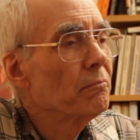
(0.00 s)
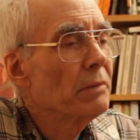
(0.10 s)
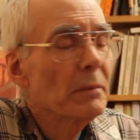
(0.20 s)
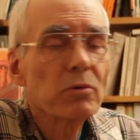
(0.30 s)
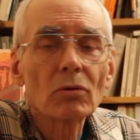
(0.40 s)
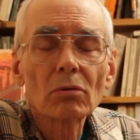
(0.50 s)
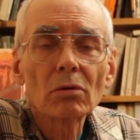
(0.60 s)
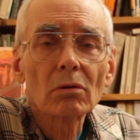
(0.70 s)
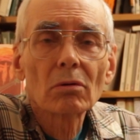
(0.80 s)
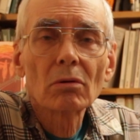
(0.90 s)

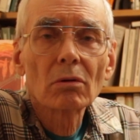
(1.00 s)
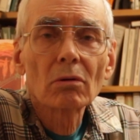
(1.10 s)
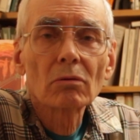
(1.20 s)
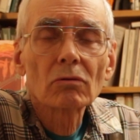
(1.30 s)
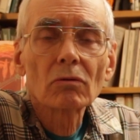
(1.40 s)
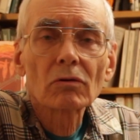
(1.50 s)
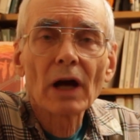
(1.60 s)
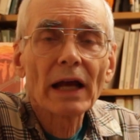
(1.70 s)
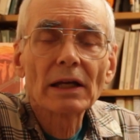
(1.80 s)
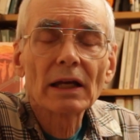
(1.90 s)
people
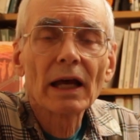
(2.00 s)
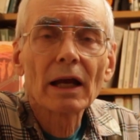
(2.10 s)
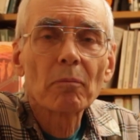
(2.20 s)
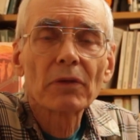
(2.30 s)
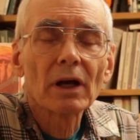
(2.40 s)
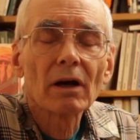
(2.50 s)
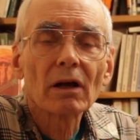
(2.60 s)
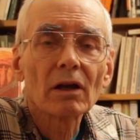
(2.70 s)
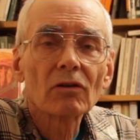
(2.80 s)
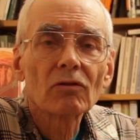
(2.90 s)
tried to get up there
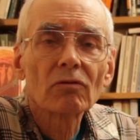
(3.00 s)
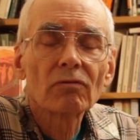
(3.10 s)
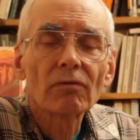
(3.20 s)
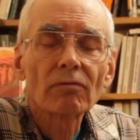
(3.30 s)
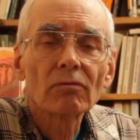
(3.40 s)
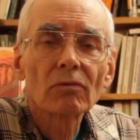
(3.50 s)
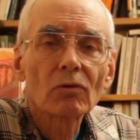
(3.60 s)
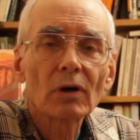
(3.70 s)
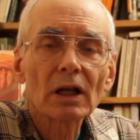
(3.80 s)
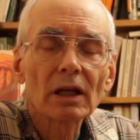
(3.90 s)
as
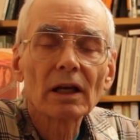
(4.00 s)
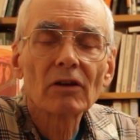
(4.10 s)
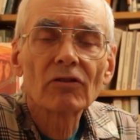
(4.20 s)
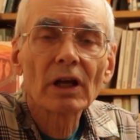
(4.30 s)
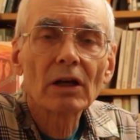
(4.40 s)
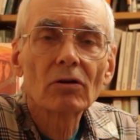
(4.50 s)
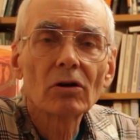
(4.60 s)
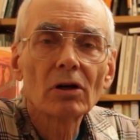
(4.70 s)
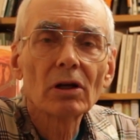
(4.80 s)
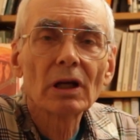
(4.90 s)
quickly as they
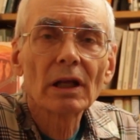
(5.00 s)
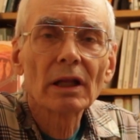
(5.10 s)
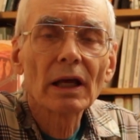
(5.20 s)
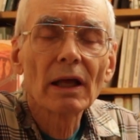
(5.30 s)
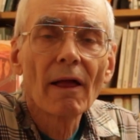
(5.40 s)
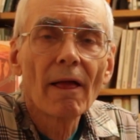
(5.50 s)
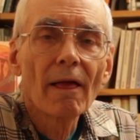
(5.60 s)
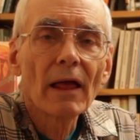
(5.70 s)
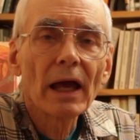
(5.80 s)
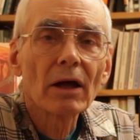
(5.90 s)
could, and they
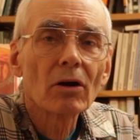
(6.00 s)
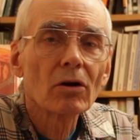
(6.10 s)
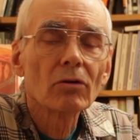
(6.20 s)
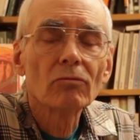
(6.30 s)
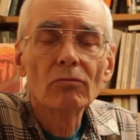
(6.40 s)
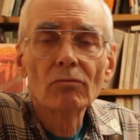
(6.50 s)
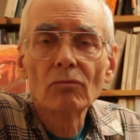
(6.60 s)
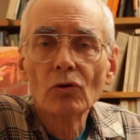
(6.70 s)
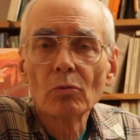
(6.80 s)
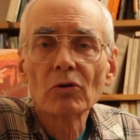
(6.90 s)
had heard
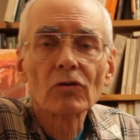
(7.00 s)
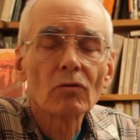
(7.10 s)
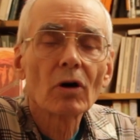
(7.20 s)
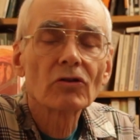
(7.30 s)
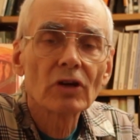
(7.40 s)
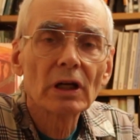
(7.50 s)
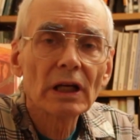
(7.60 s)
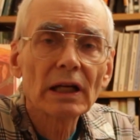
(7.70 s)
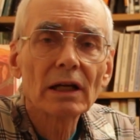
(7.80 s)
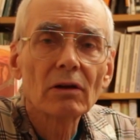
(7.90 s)
rumors of what you
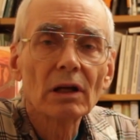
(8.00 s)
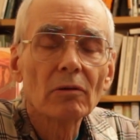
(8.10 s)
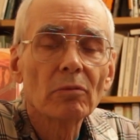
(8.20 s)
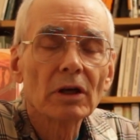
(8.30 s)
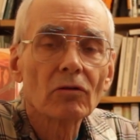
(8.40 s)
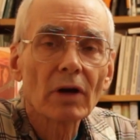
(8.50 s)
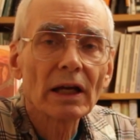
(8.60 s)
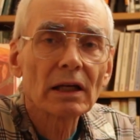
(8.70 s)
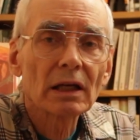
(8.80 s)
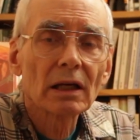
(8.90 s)
needed. It'd be
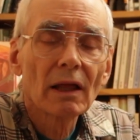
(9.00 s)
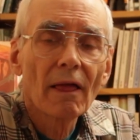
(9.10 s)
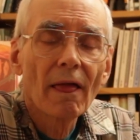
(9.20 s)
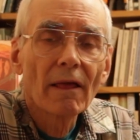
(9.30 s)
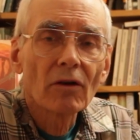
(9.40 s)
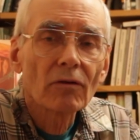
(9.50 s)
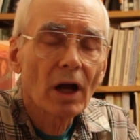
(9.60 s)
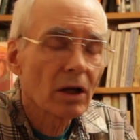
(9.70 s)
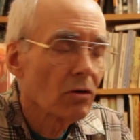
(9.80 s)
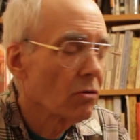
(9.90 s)
great. You've
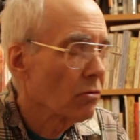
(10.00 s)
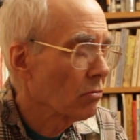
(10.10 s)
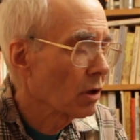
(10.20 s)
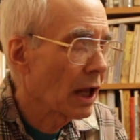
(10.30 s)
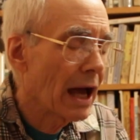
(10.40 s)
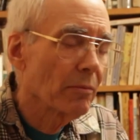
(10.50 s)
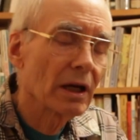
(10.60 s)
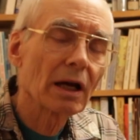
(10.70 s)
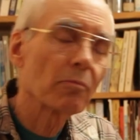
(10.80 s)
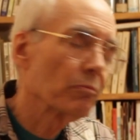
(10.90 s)
got to go
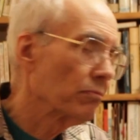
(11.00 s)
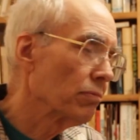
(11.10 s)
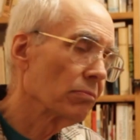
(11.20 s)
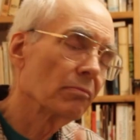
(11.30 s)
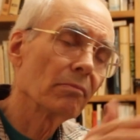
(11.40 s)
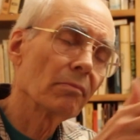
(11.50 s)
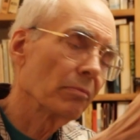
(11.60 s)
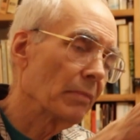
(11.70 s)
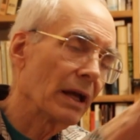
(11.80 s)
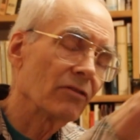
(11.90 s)
climbing up
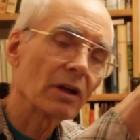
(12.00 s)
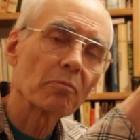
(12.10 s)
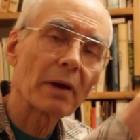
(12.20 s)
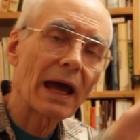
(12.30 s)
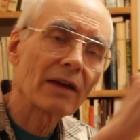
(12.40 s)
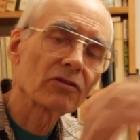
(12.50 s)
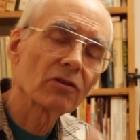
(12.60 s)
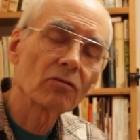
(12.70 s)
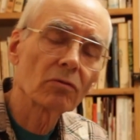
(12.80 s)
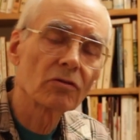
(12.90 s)
amazing
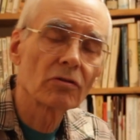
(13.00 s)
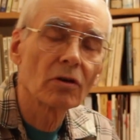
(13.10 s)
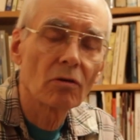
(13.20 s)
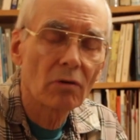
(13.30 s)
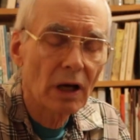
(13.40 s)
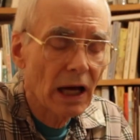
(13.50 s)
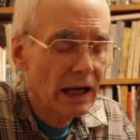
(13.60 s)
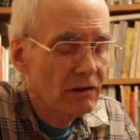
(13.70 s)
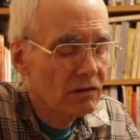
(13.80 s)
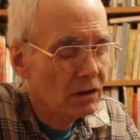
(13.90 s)
passes with snow and
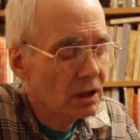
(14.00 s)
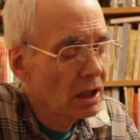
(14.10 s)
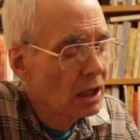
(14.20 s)
ice, and